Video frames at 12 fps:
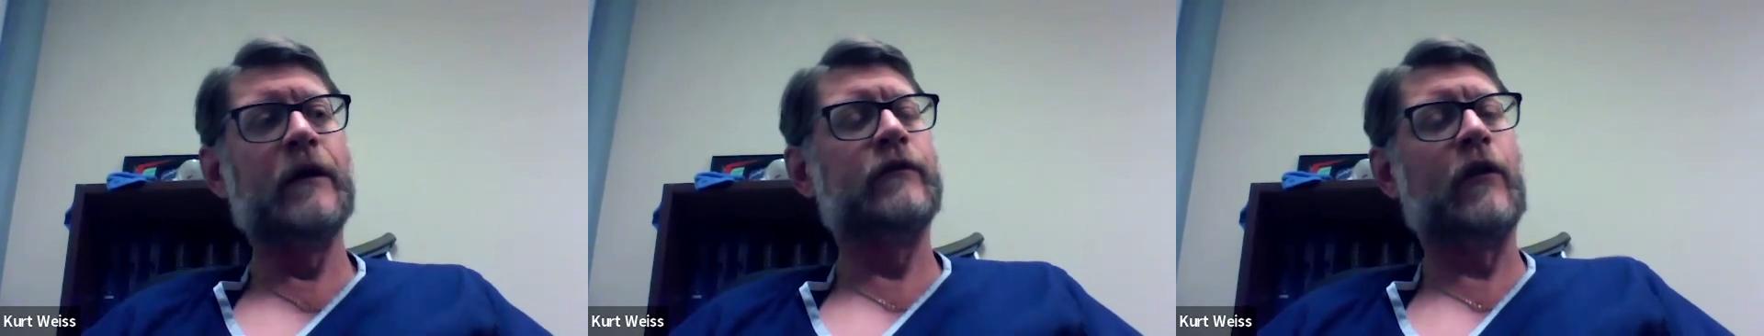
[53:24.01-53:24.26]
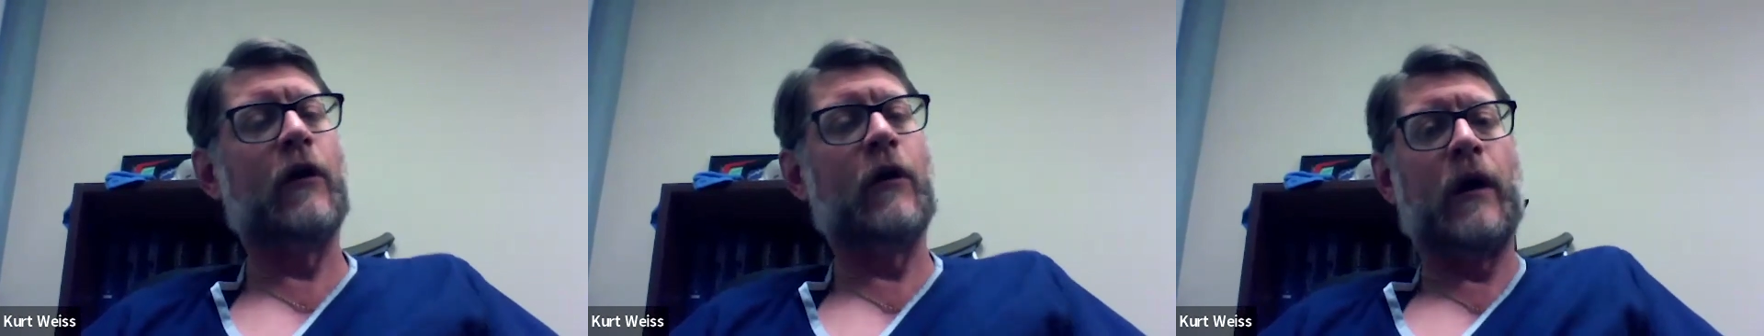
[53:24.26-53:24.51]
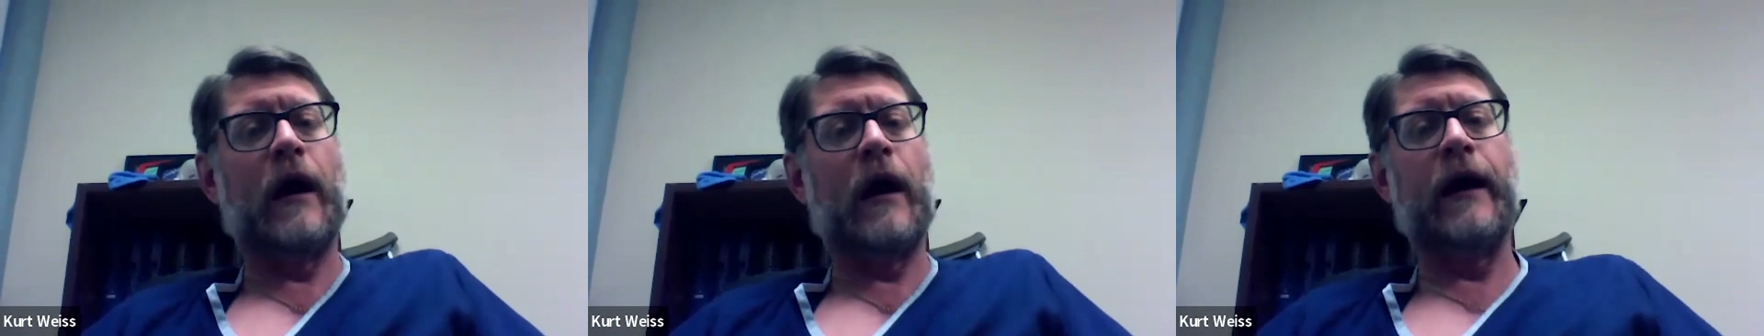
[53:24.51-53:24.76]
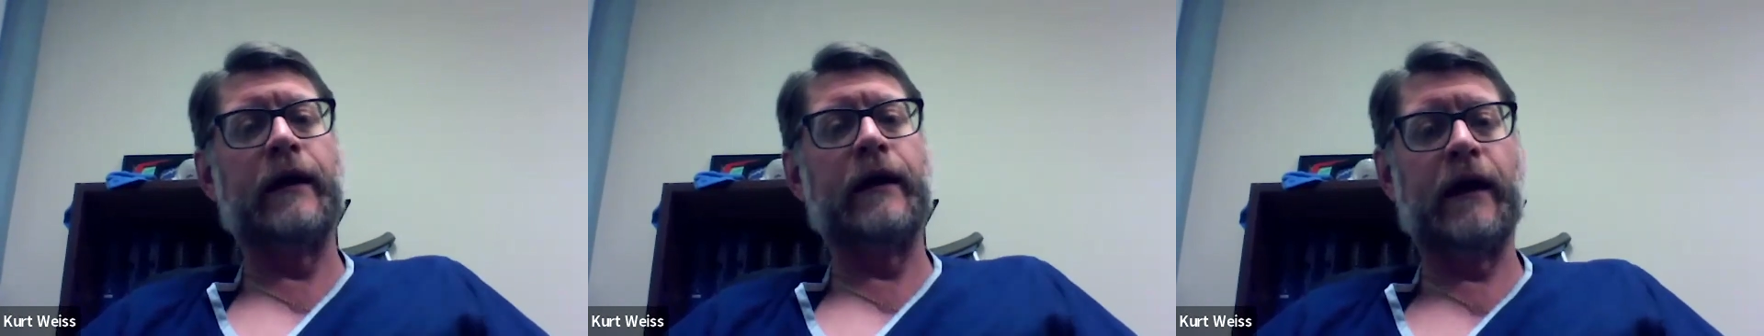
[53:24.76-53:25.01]
So
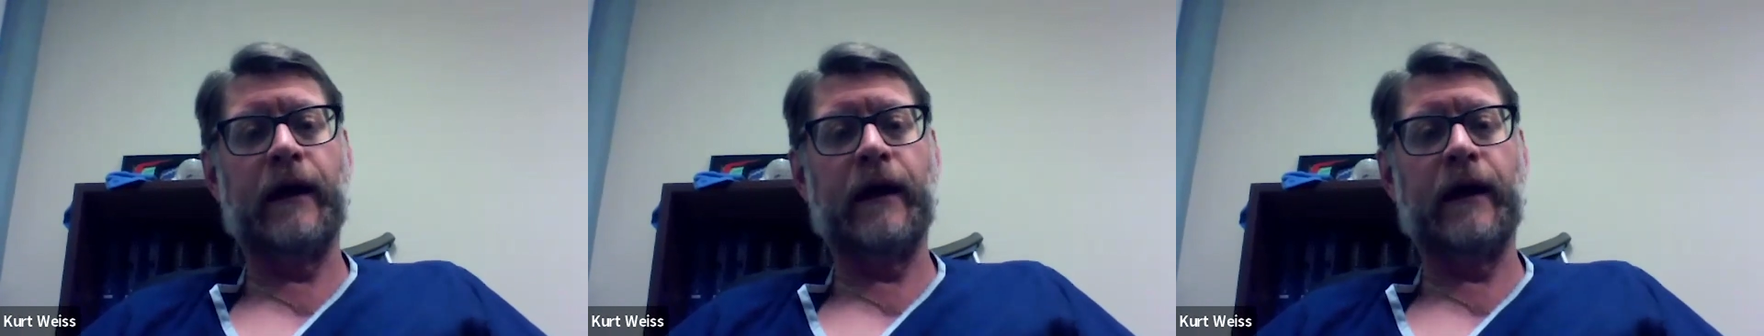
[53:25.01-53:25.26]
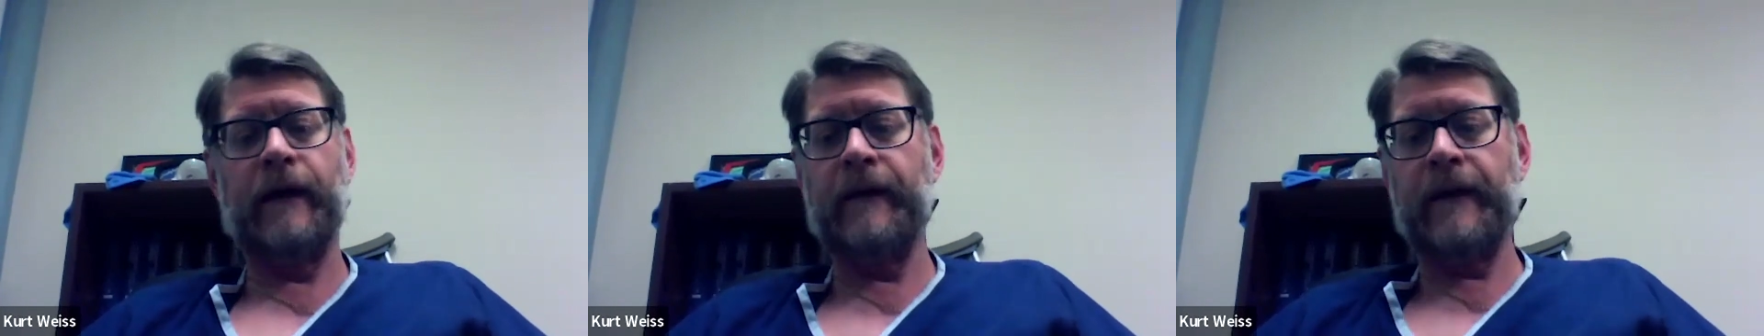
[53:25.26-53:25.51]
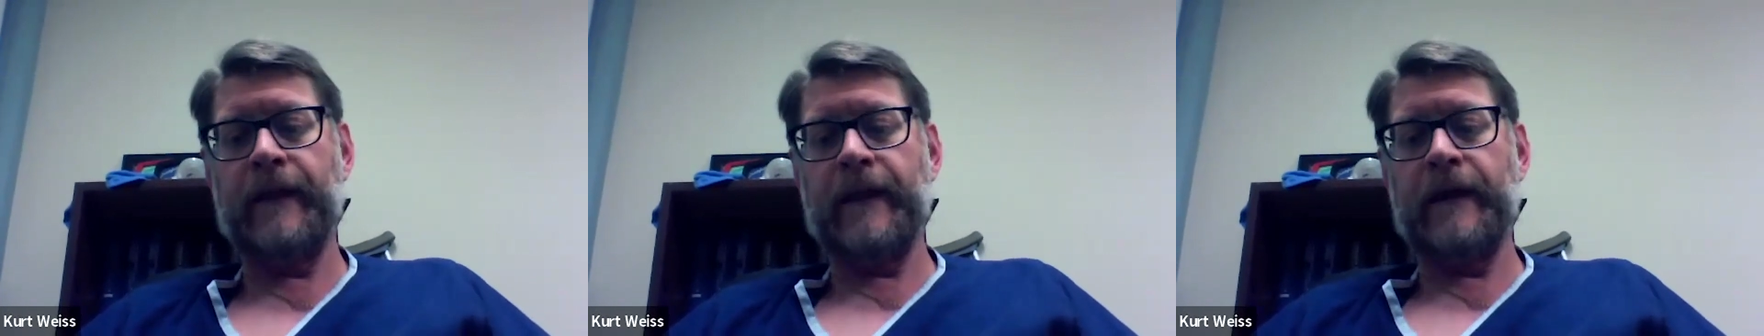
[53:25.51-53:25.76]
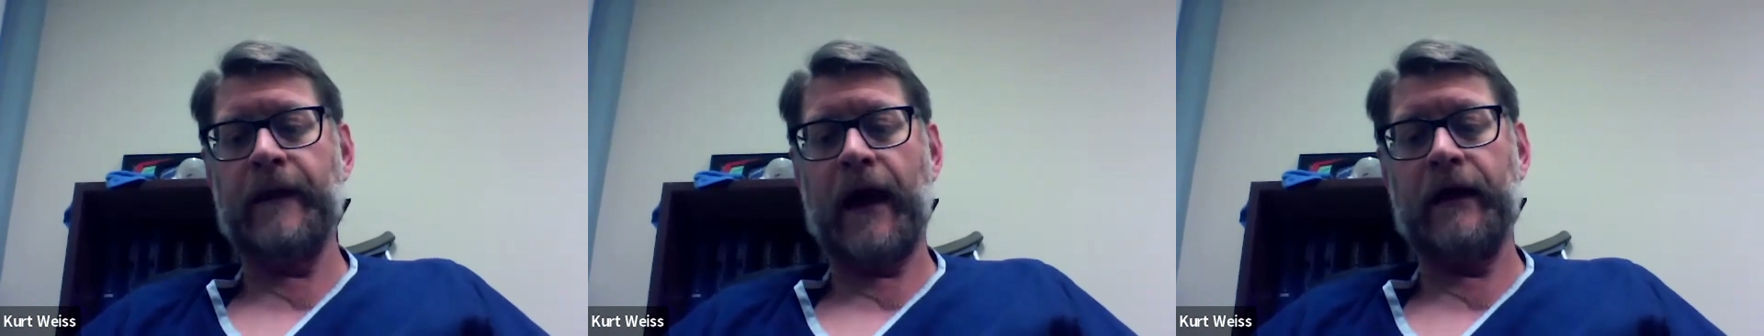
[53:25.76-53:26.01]
I
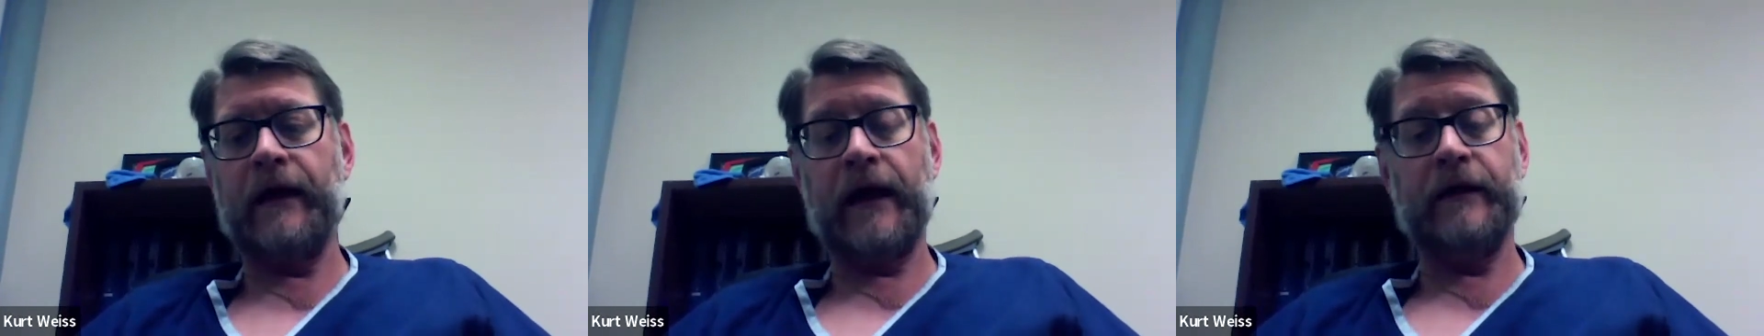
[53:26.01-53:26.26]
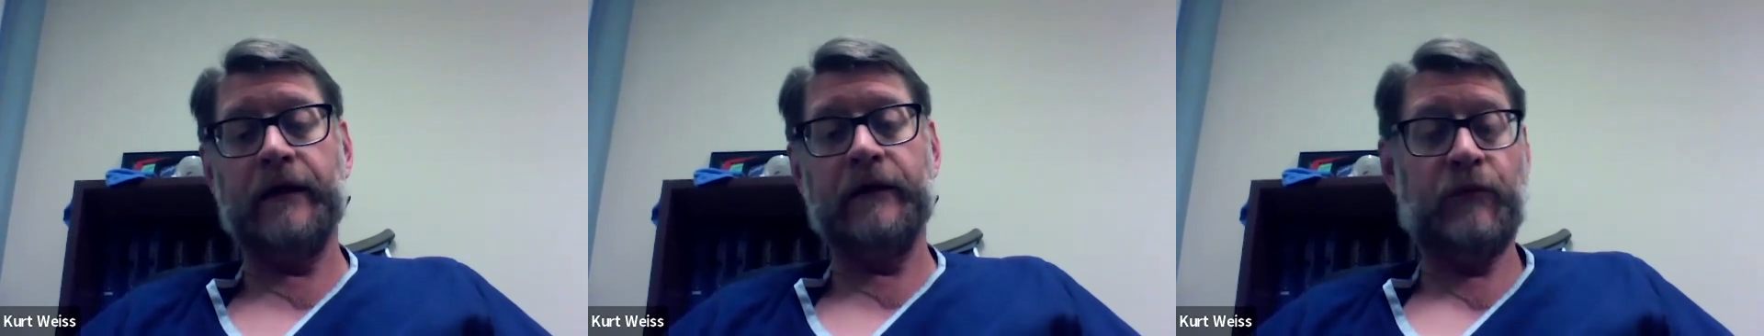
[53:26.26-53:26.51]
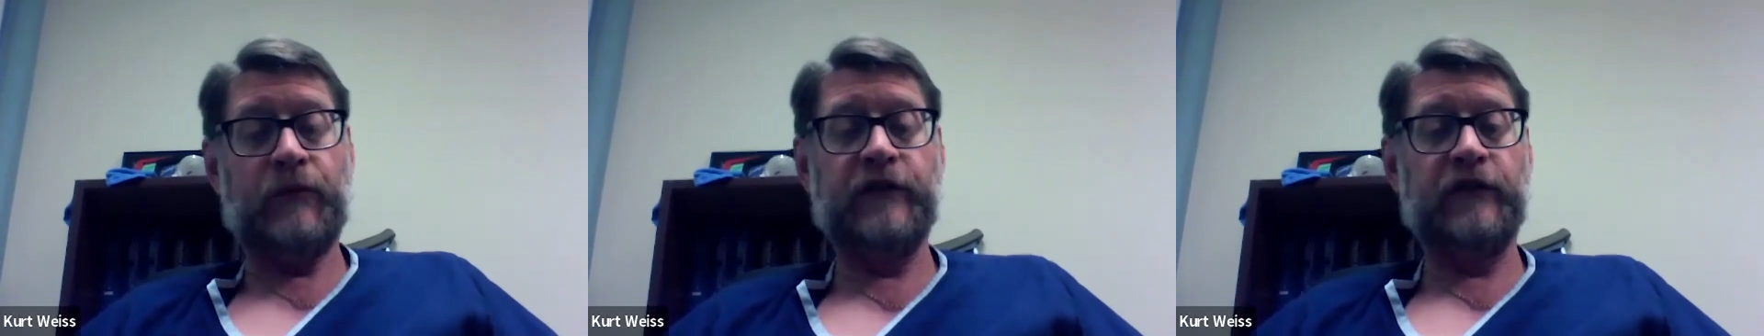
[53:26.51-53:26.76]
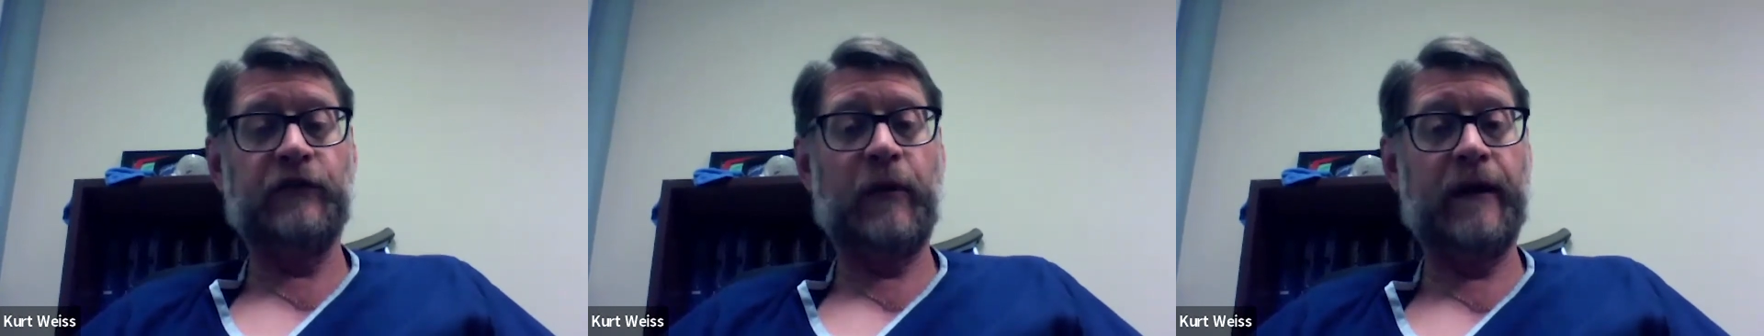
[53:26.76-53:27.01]

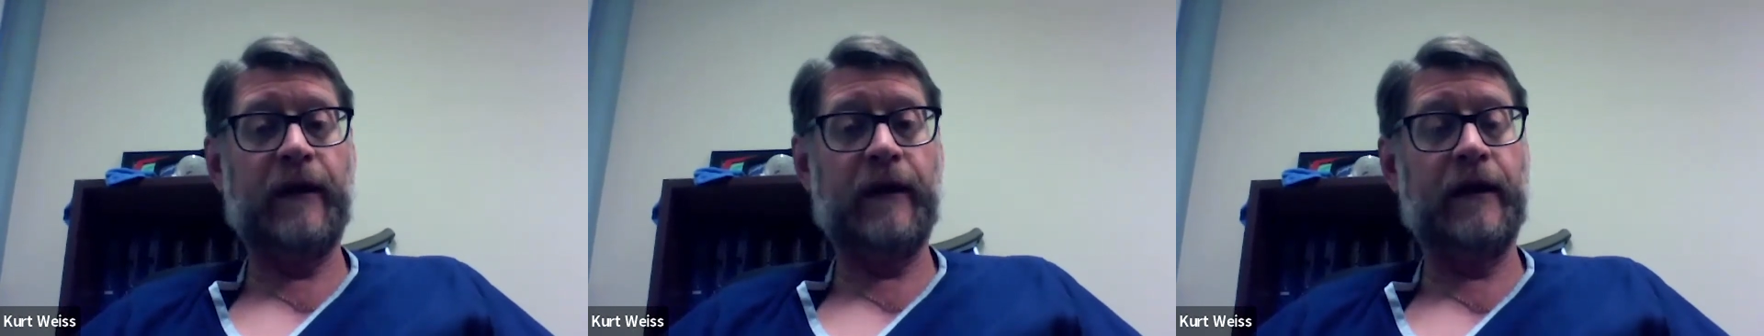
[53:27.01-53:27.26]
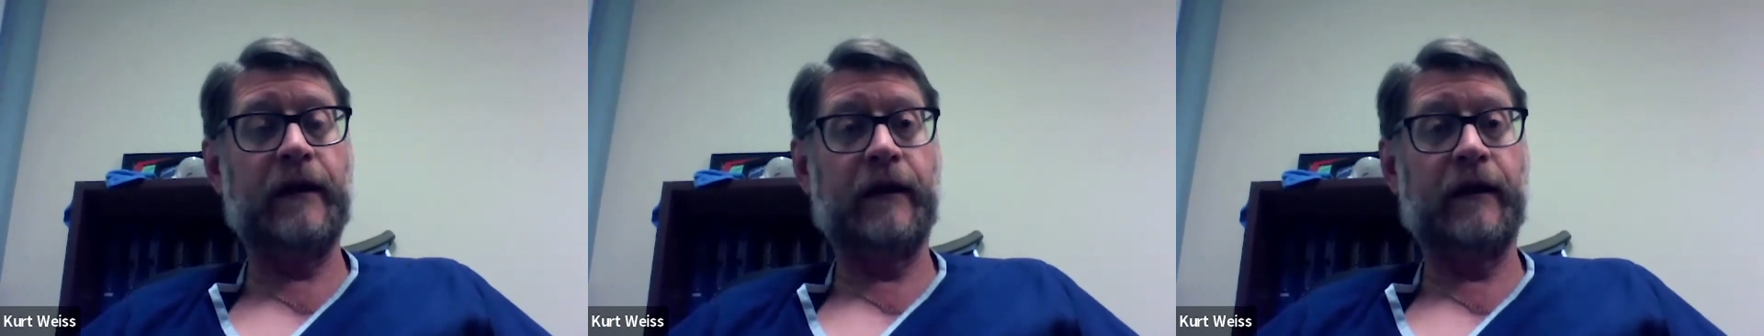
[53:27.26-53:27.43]
participated